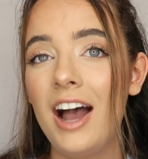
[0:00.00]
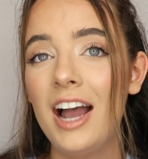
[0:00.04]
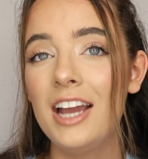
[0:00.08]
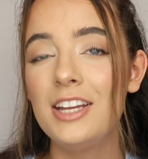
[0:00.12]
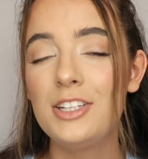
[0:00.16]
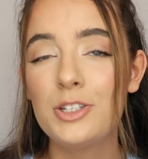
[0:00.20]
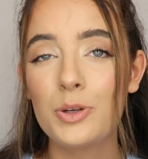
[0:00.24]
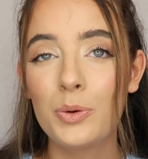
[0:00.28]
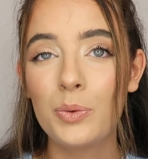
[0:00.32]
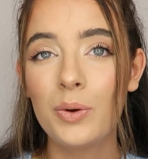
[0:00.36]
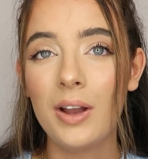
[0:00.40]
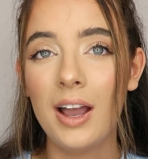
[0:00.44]

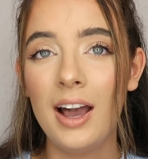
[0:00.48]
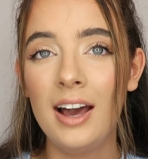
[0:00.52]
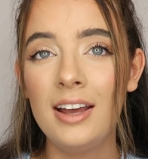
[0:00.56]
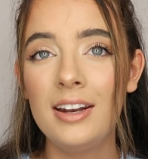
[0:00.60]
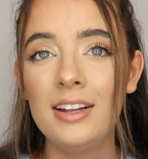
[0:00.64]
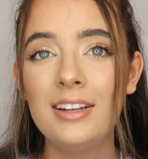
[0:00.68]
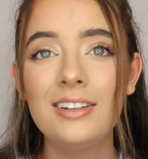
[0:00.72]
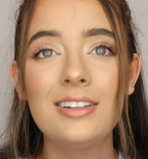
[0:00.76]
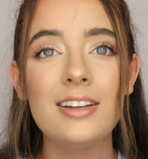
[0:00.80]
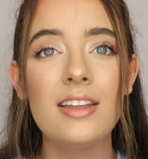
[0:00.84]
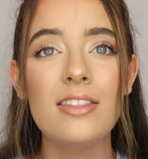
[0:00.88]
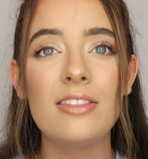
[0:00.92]
I don't get
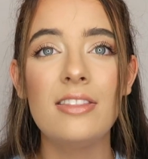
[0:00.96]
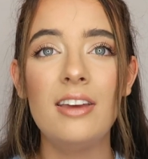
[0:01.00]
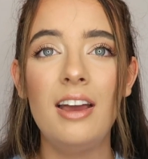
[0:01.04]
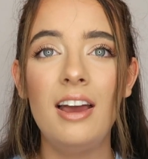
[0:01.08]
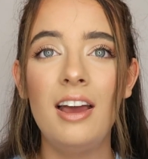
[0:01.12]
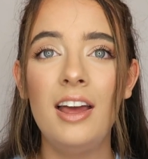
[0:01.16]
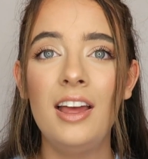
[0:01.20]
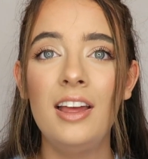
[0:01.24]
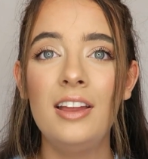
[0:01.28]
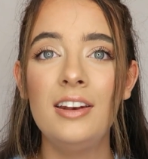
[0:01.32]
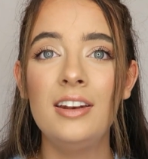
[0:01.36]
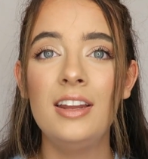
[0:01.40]
it,
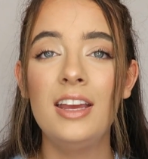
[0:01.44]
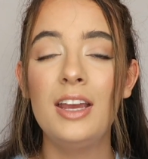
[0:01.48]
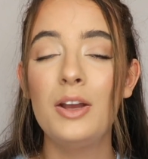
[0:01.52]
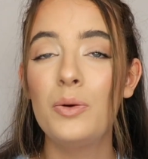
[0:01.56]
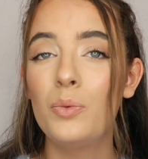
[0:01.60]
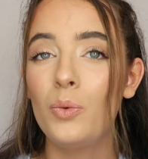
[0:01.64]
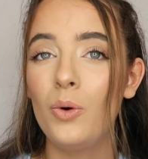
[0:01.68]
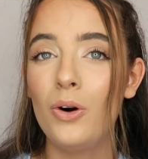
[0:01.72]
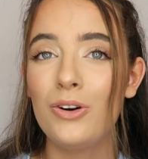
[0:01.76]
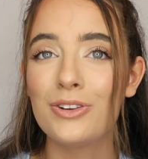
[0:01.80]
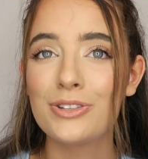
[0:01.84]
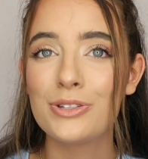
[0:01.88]
then
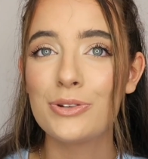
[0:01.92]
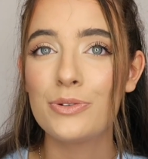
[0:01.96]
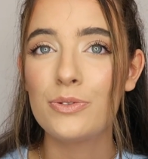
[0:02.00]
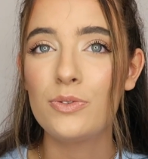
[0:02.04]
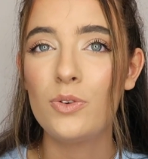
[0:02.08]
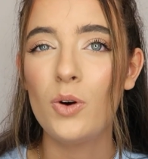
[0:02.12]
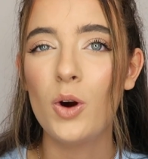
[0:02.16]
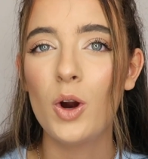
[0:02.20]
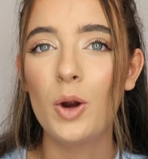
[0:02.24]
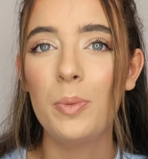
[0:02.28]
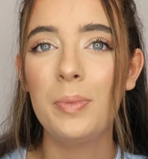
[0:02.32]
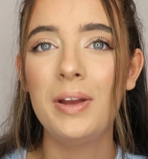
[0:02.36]
it wasn't
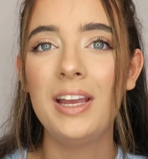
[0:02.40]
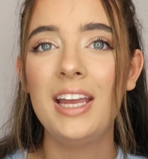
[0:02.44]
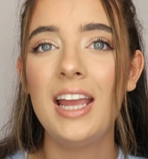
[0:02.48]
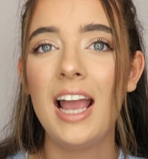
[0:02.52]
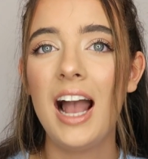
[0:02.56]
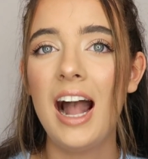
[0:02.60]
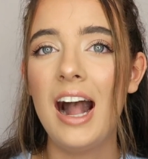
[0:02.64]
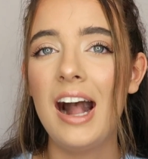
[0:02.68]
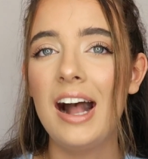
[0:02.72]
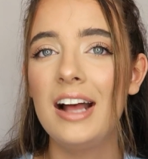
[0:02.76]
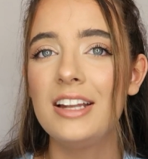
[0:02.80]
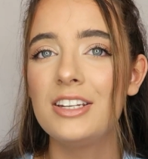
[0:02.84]
for
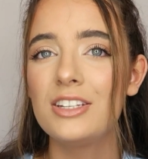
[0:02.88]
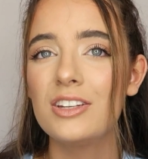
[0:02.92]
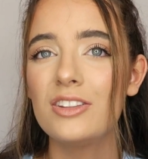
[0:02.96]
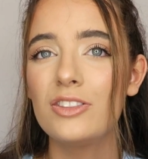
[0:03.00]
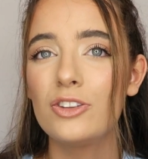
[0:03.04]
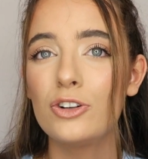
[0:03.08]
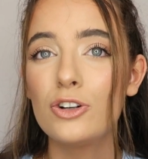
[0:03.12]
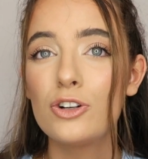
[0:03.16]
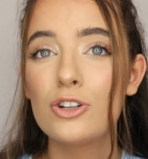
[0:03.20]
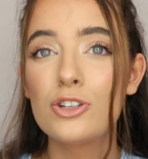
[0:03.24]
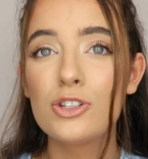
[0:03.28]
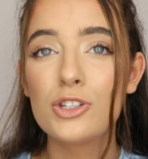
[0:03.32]
me and
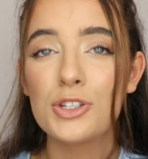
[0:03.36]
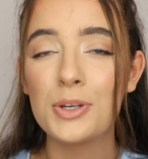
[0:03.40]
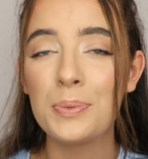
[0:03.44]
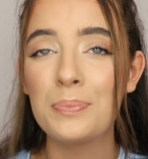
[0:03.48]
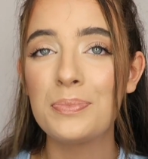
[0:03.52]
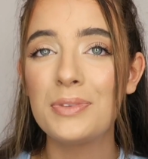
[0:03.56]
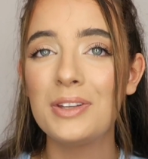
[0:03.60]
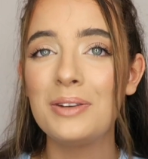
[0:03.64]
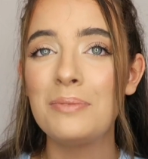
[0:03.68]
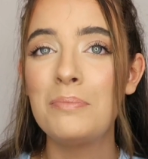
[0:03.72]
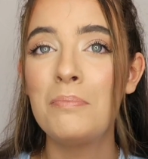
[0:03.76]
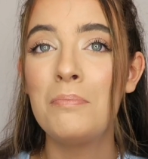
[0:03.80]
there's
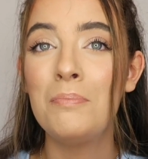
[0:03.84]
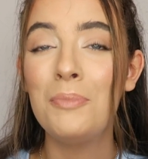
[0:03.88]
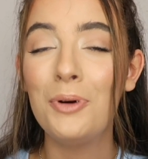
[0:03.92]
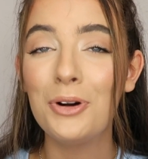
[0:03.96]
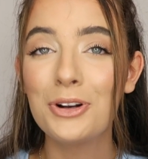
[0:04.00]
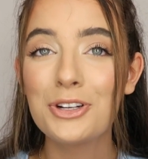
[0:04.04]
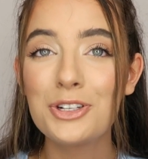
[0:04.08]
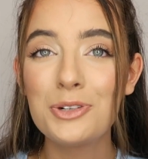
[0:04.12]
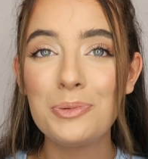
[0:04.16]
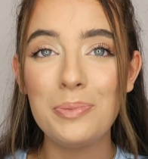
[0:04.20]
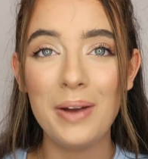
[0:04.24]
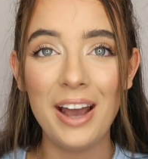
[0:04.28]
something
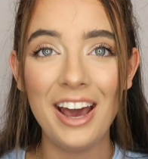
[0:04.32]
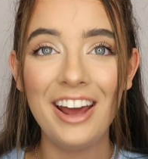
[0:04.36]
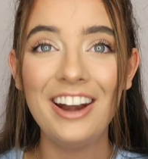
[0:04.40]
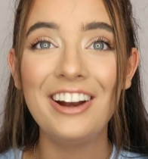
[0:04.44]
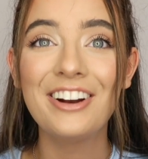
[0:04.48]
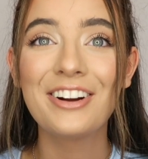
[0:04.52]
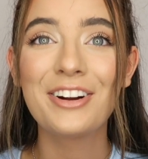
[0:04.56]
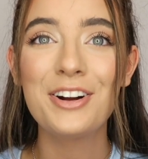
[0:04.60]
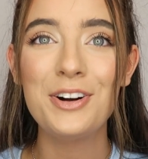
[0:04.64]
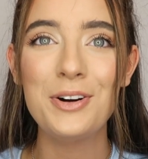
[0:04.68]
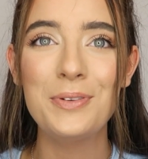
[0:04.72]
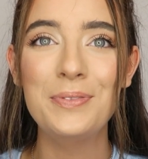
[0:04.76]
much
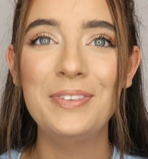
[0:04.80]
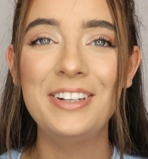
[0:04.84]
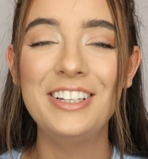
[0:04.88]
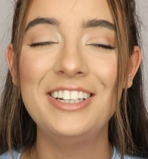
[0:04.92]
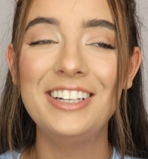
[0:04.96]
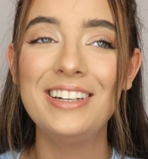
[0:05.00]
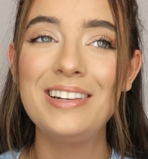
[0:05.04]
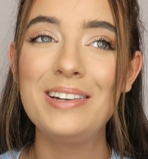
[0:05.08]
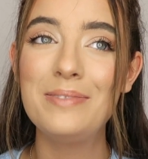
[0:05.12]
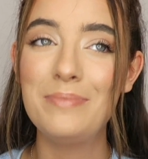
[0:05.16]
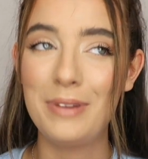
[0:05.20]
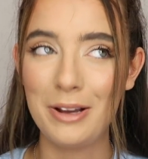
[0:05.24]
better
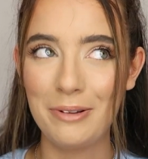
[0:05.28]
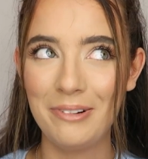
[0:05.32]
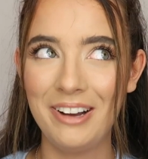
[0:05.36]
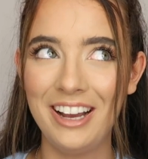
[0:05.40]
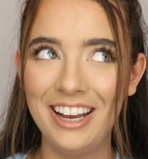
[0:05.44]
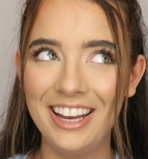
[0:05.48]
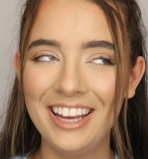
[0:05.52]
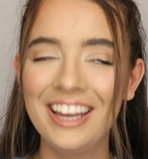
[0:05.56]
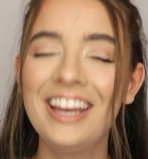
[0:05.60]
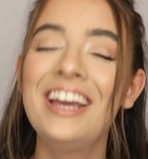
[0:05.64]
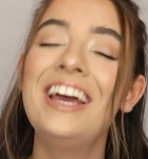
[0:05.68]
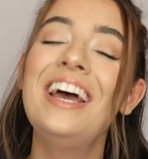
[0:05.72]
coming my
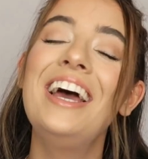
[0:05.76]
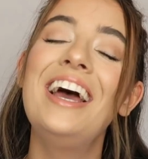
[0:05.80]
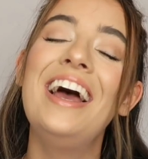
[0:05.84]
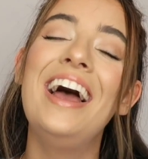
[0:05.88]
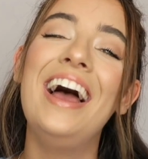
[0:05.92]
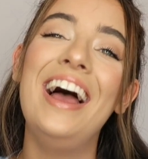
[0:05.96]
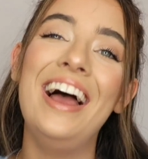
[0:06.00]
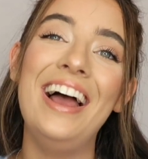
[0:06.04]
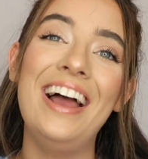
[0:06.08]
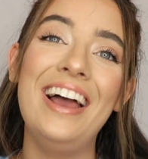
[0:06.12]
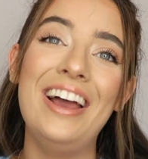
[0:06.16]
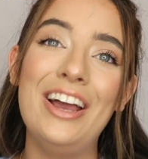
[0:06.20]
way,
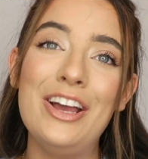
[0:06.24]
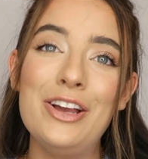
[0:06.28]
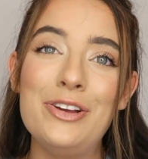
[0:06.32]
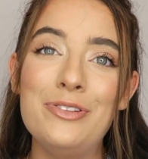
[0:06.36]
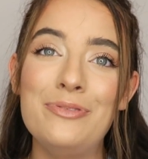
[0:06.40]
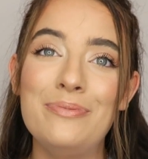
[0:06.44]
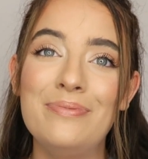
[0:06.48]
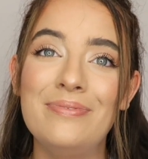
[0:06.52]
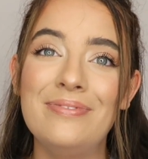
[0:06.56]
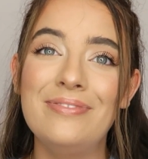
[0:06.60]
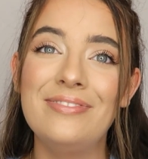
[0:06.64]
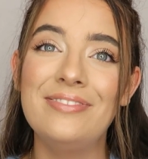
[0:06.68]

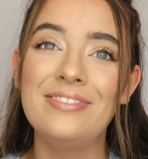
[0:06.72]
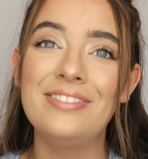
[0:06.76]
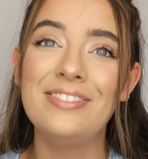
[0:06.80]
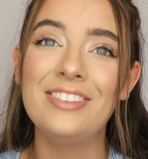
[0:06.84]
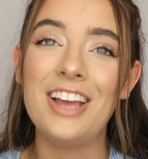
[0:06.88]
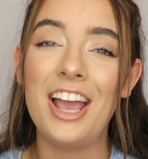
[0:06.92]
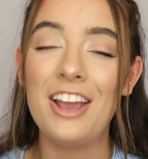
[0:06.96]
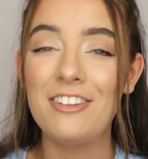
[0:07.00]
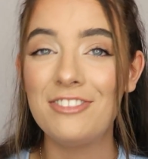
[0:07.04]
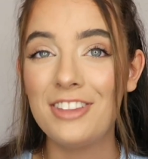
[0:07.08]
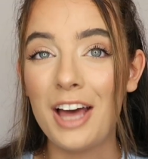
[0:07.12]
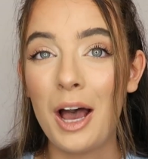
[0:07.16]

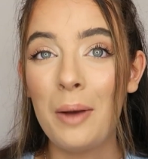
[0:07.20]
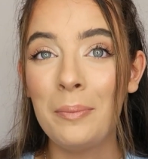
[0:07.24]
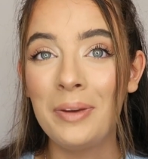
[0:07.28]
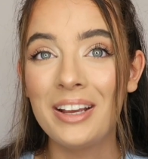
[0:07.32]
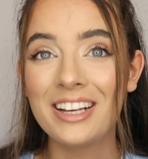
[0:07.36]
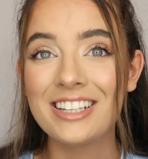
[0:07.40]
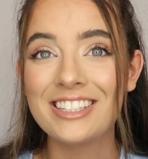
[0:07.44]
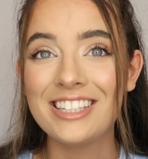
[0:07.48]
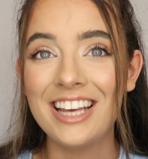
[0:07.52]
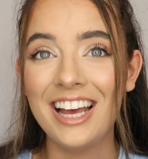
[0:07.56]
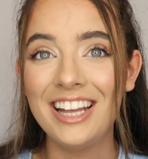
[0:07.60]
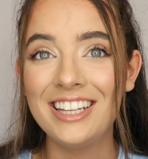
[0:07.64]
if that
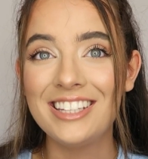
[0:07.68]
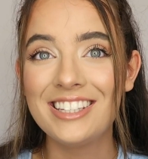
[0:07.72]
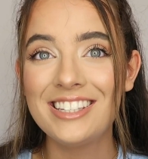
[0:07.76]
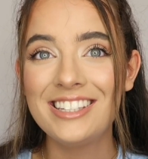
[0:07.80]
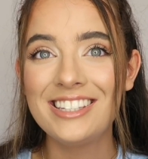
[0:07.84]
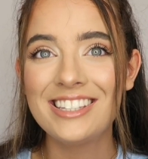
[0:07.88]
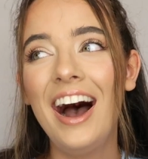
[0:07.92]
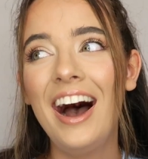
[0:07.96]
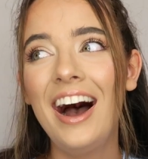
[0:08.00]
makes sense.